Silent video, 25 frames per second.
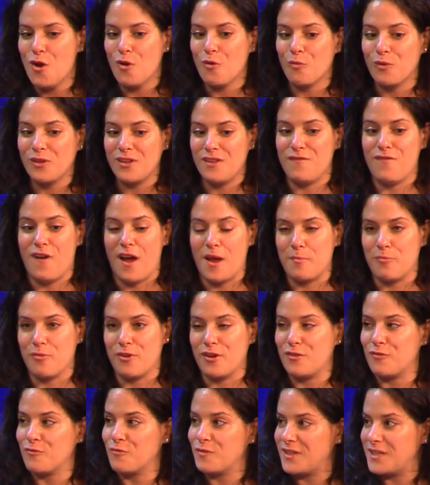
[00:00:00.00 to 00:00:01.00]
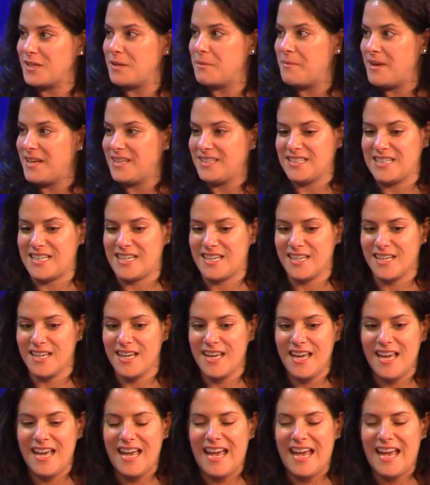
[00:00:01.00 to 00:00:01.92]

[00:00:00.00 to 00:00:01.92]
really vibrant and really amazing.